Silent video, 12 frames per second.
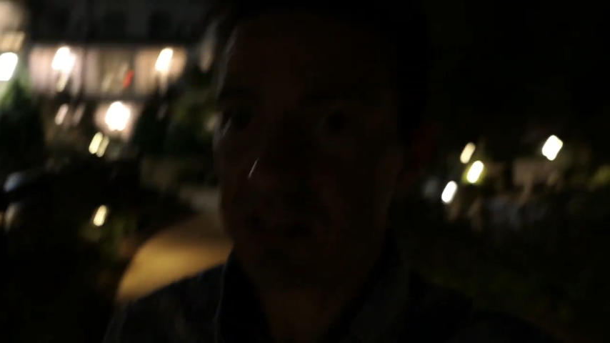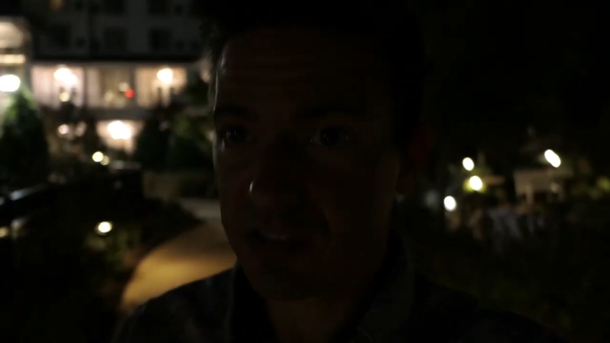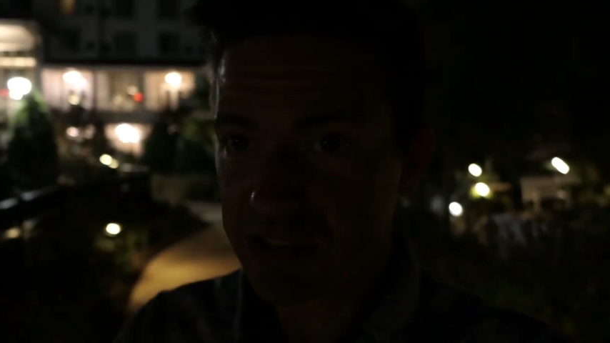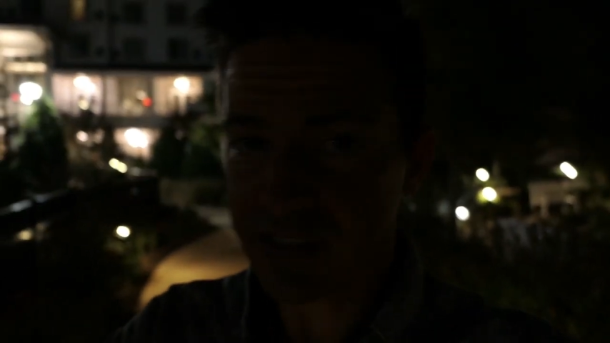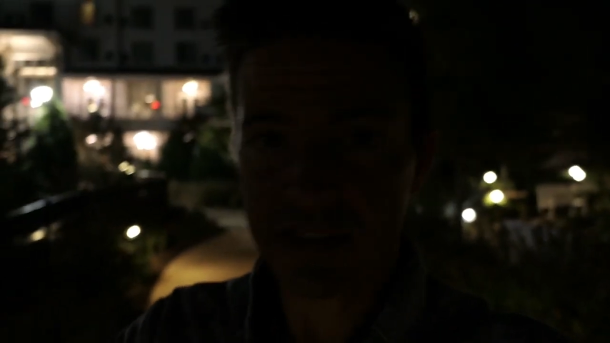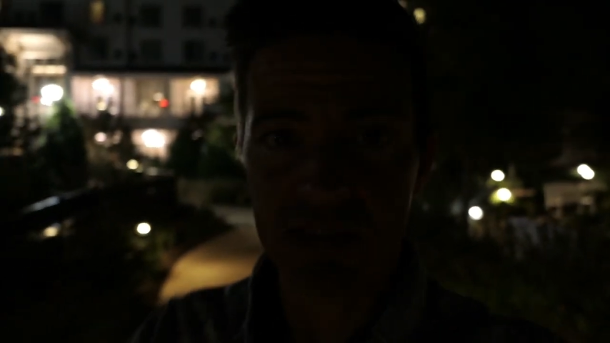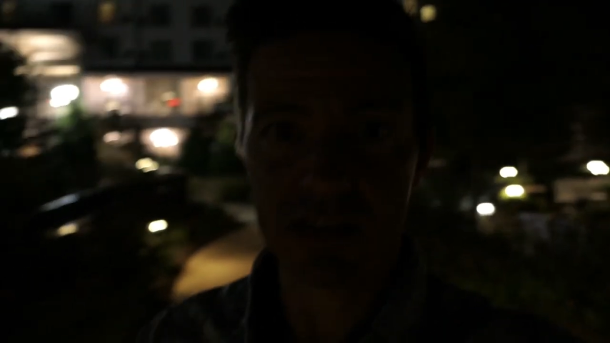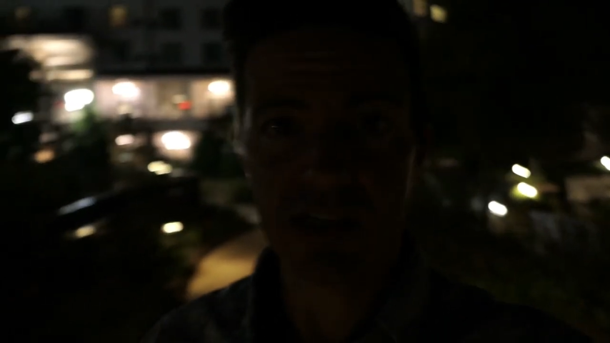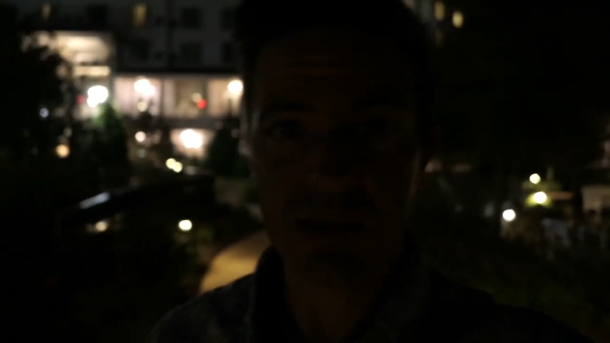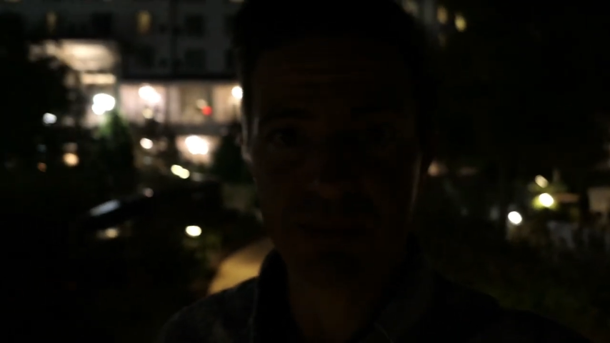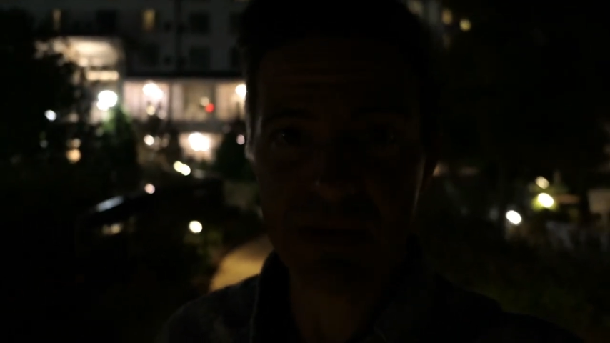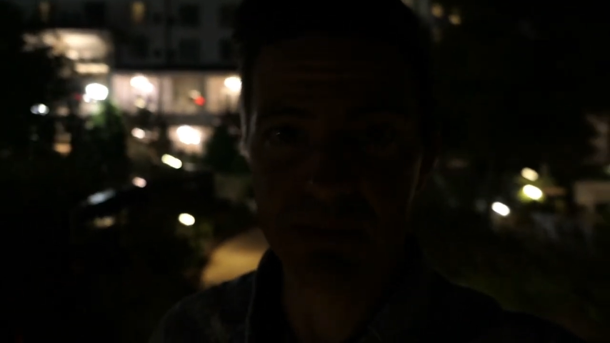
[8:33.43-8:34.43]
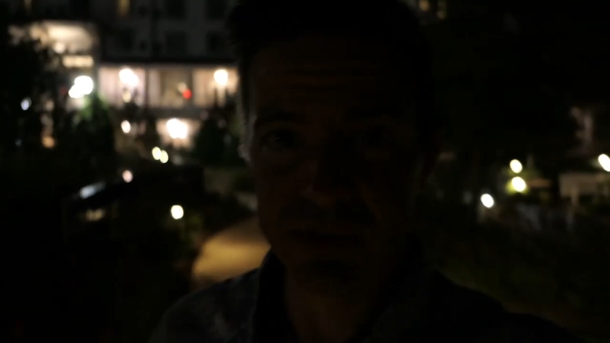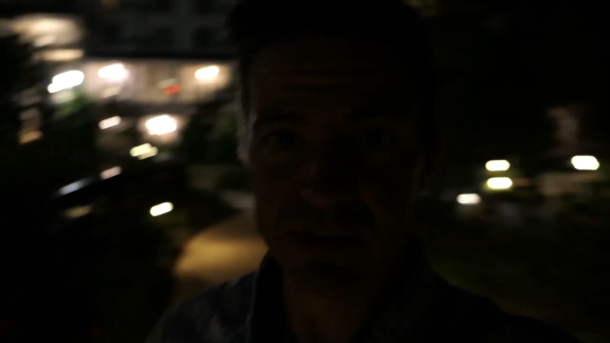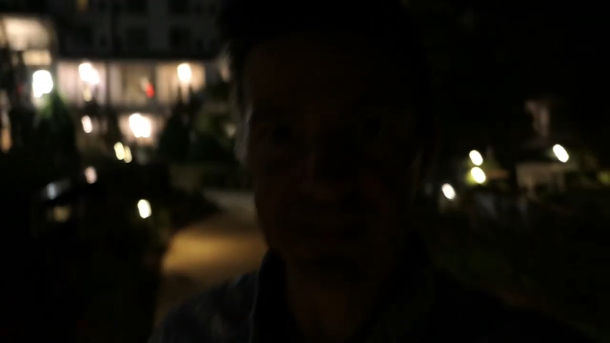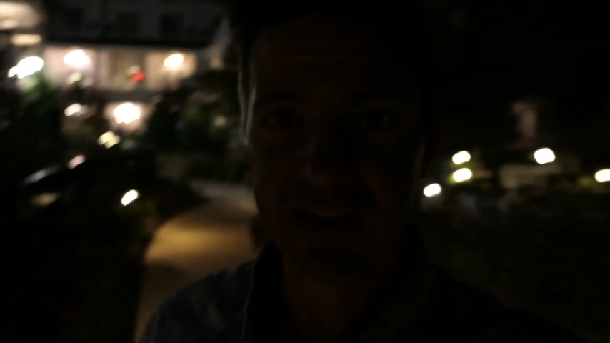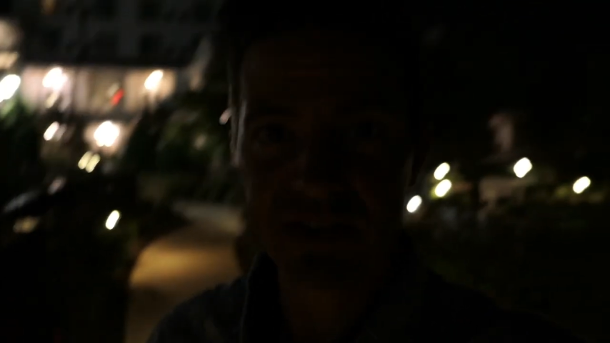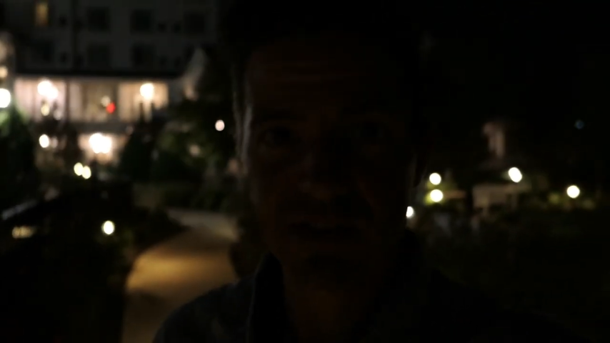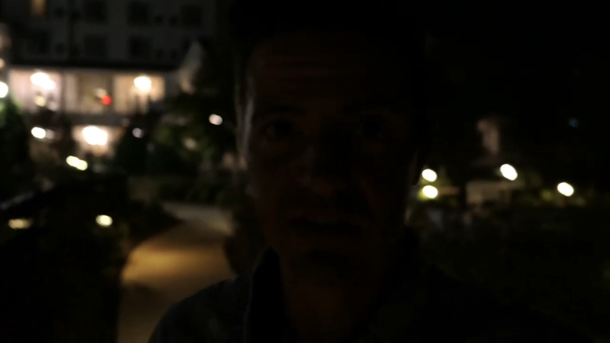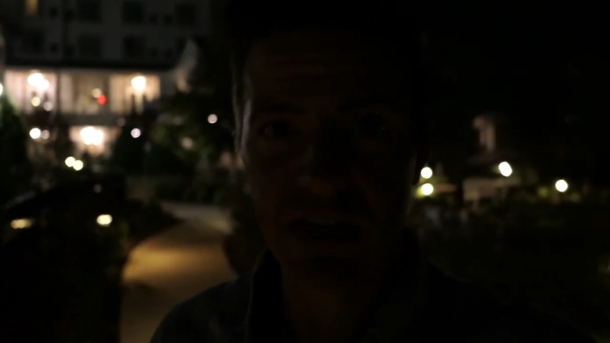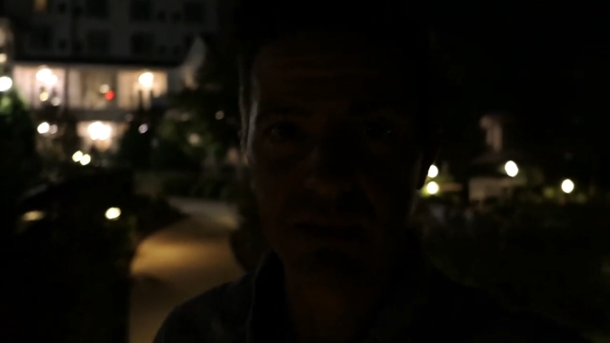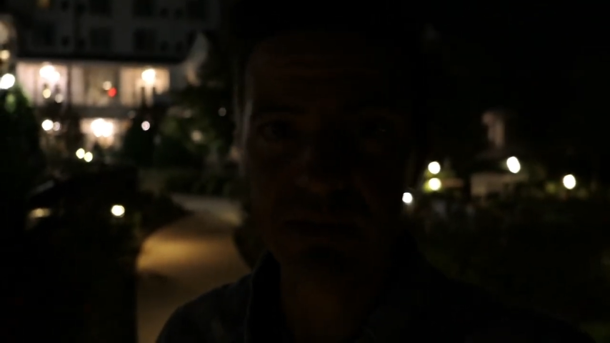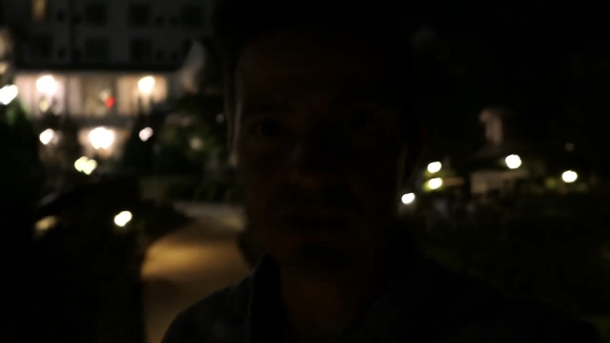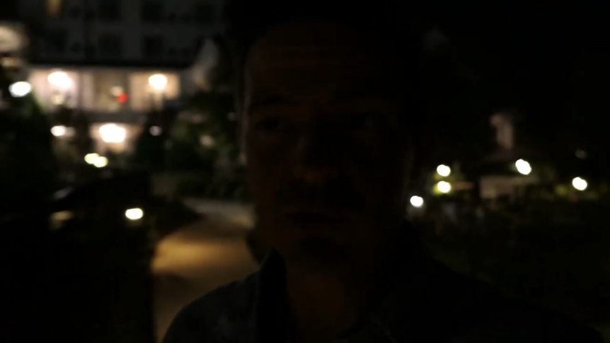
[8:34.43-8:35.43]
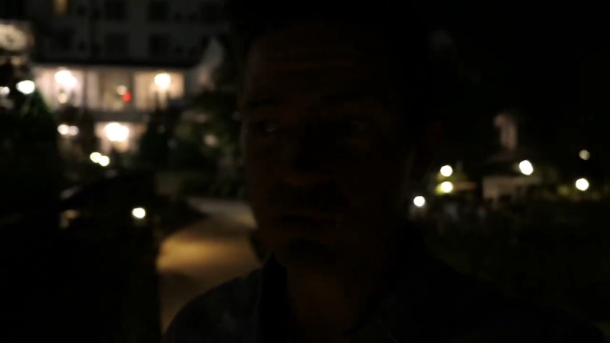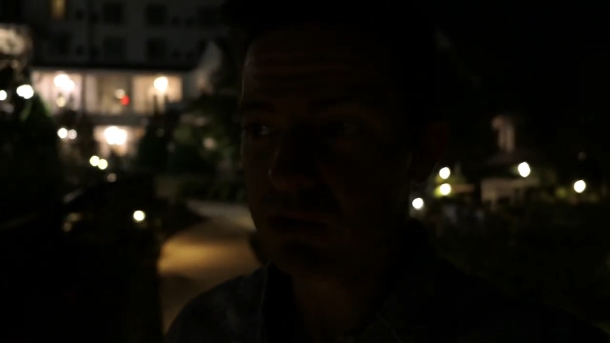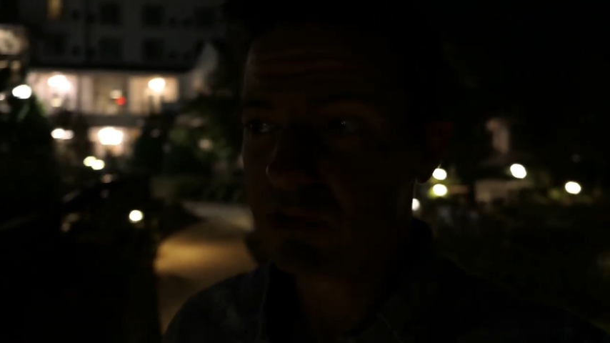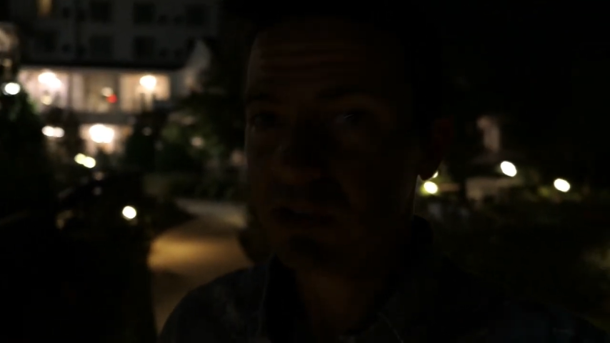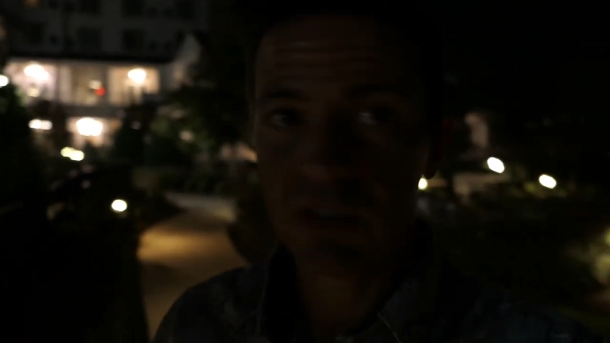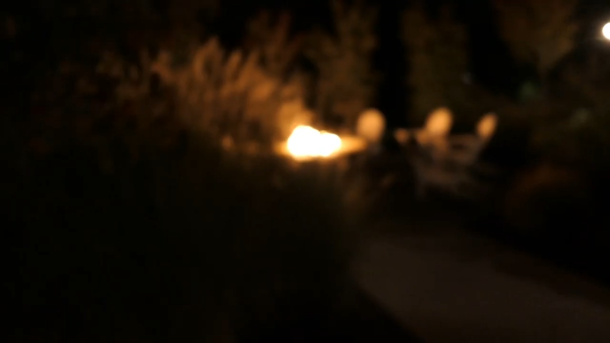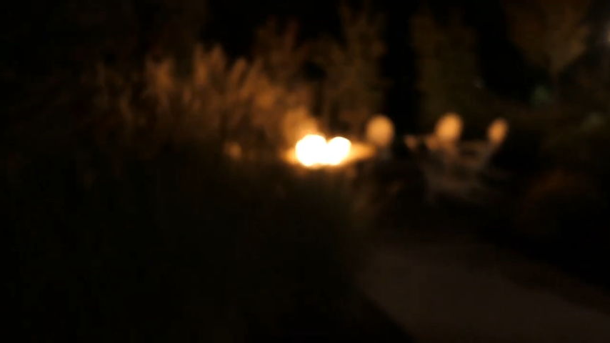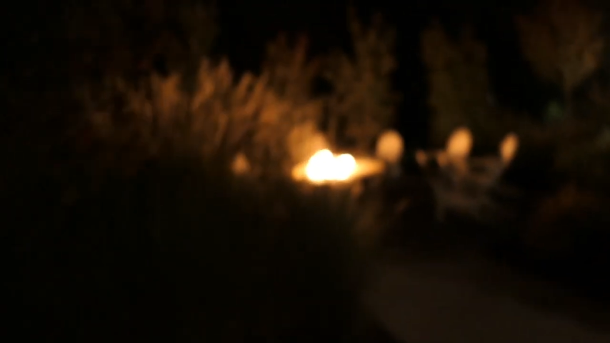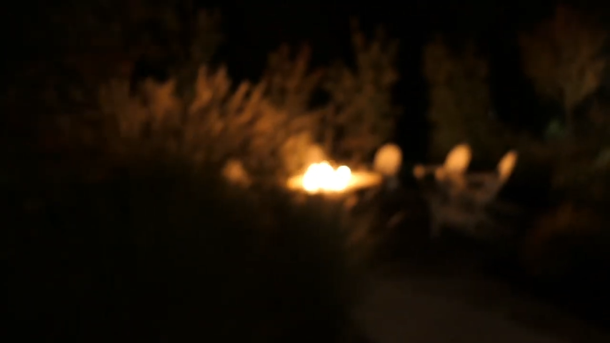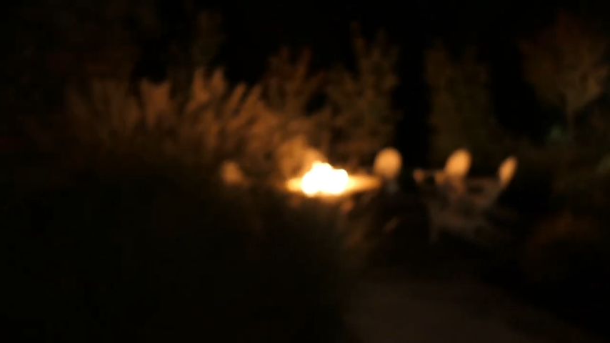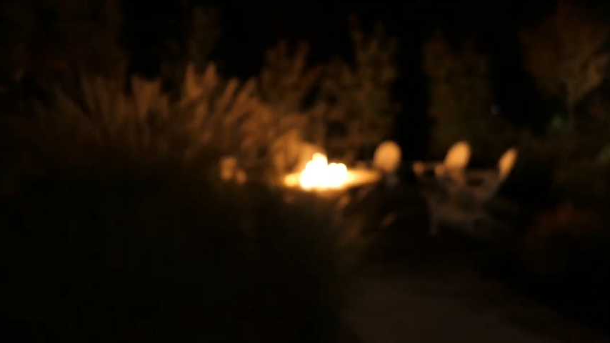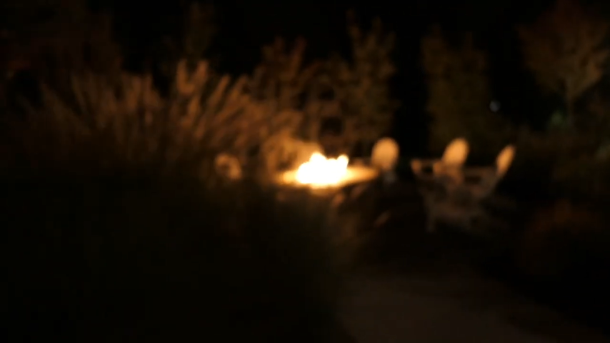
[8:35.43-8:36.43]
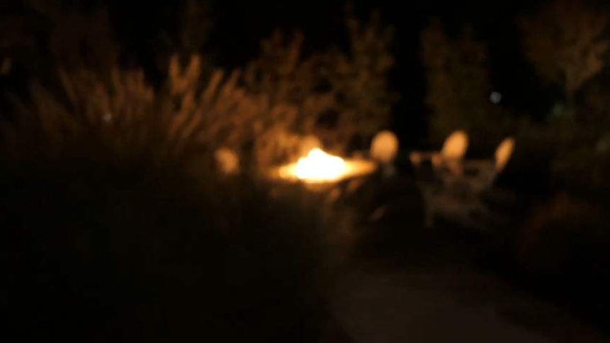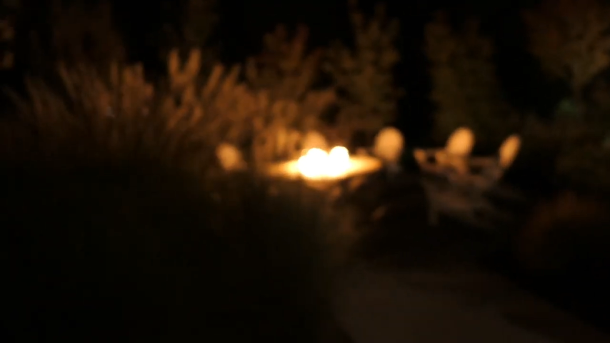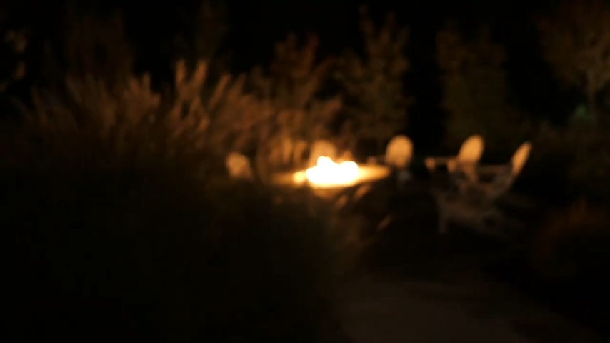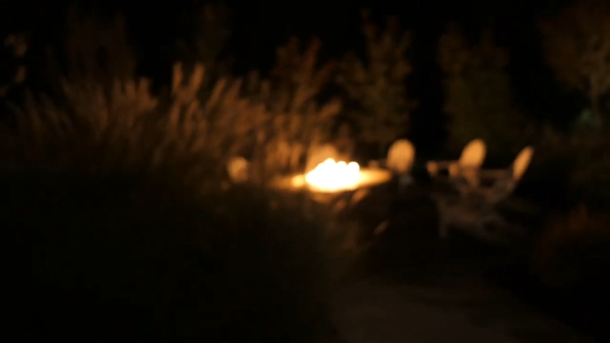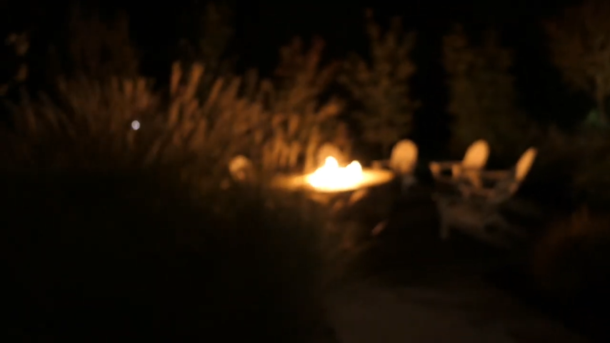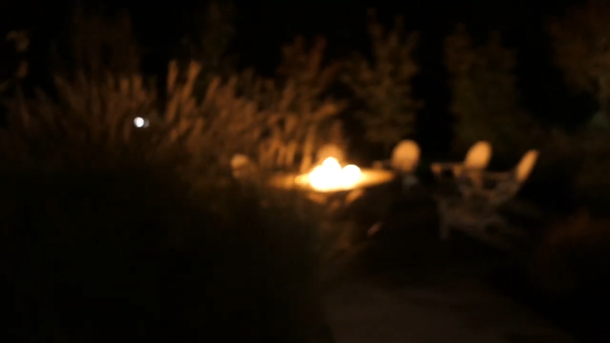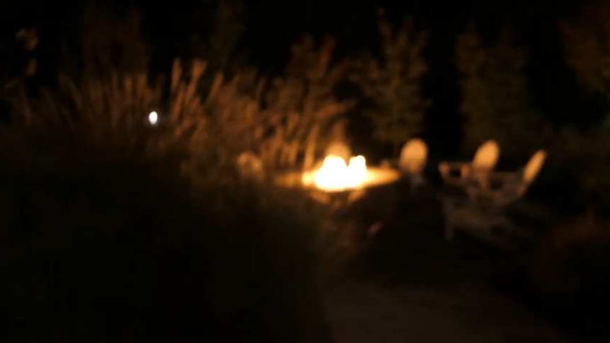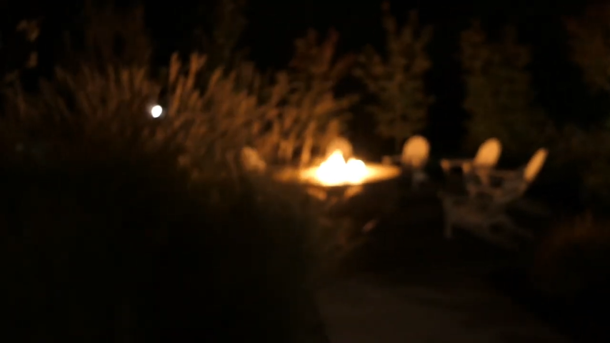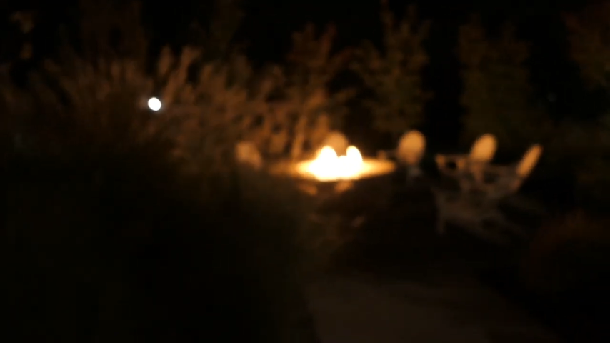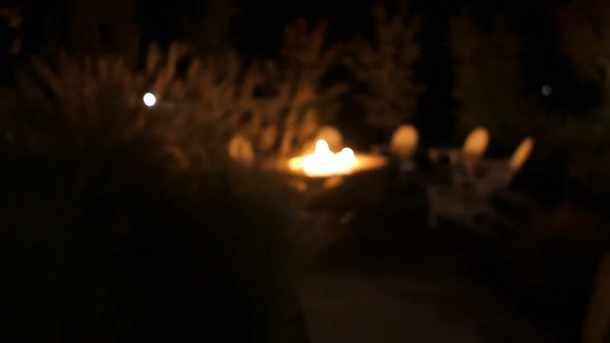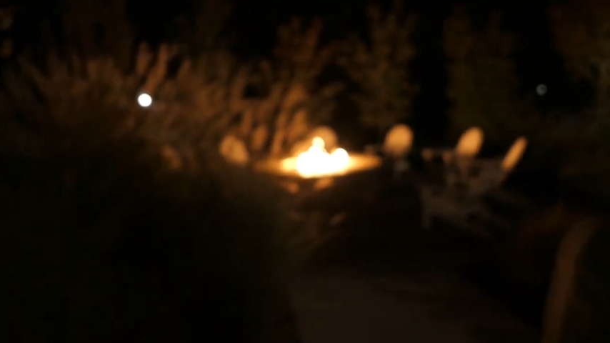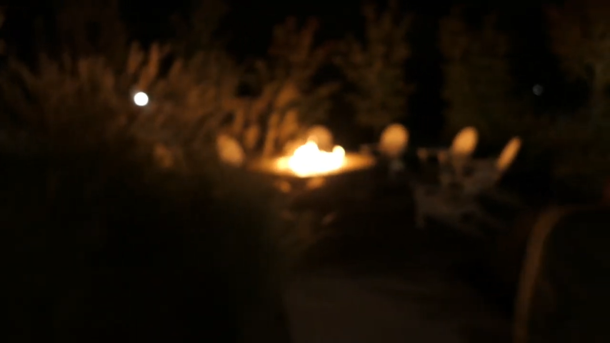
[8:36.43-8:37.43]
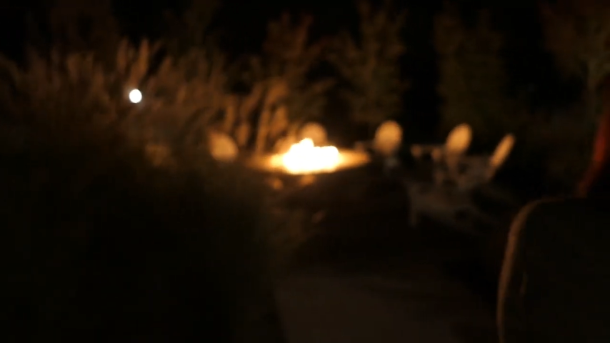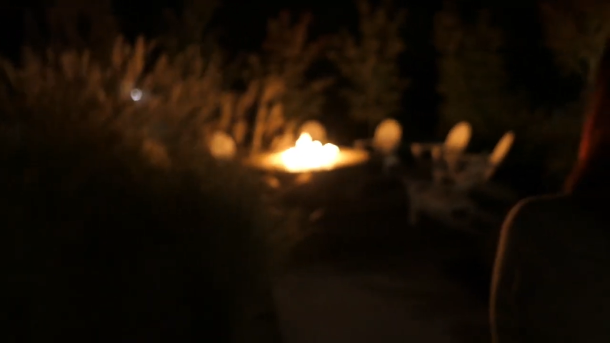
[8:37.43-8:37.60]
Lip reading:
(no speaker visible)